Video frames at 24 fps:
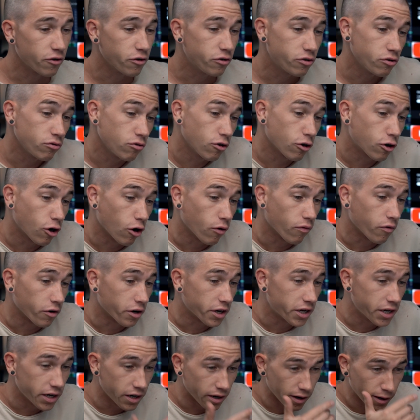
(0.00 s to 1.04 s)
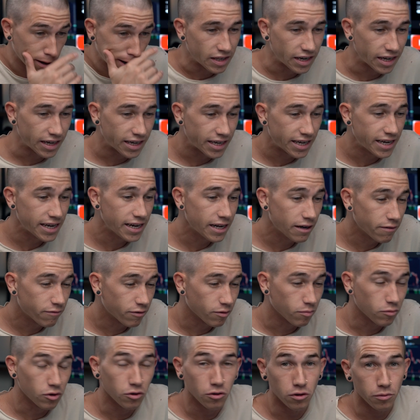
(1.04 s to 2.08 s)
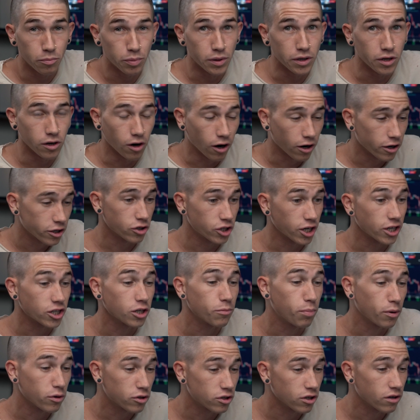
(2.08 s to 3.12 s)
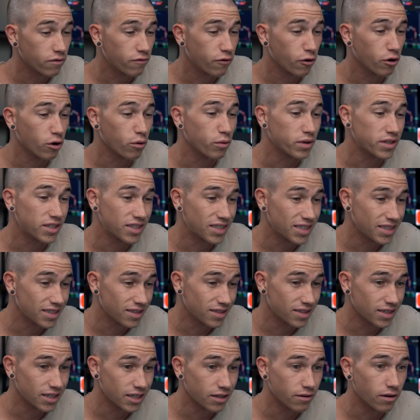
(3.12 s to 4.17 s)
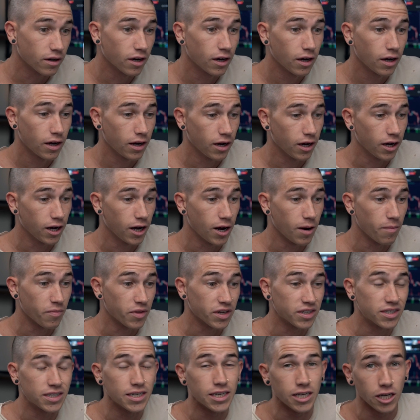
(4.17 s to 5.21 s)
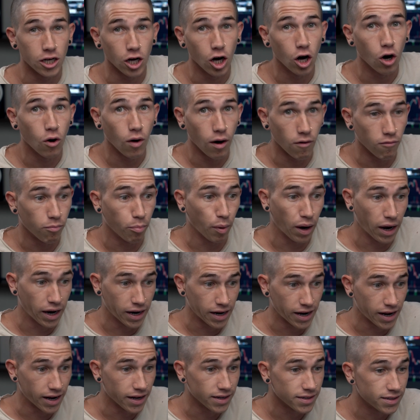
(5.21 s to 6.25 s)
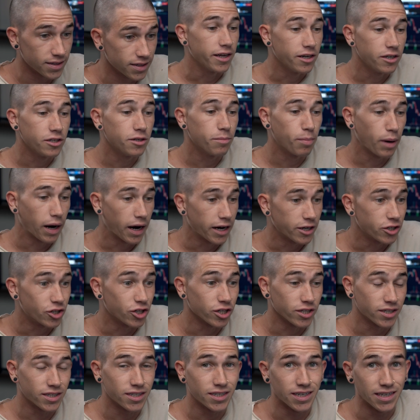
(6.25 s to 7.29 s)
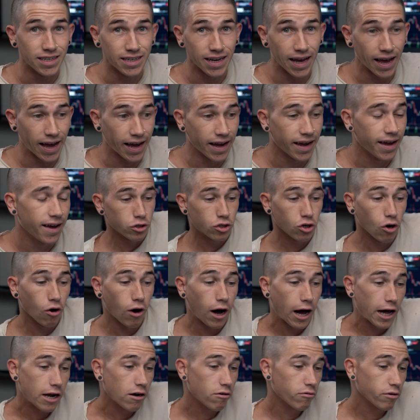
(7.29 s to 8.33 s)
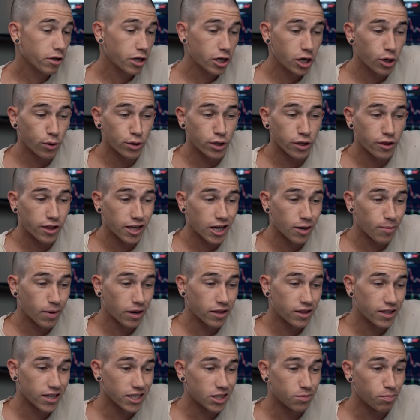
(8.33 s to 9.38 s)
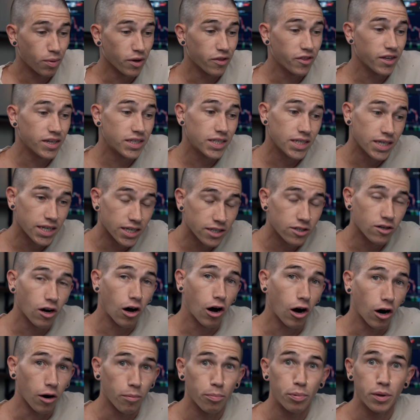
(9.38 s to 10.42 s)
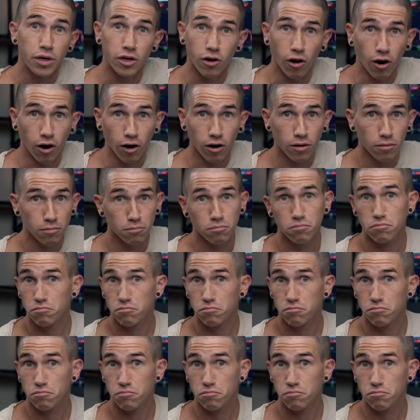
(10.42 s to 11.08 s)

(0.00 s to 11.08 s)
you do look over here, Nikita from LunaPR, she actually posted a photo with CZ, the CEO of Binance, in Dubai just today. So I don't really know what to think about this, but this is our PR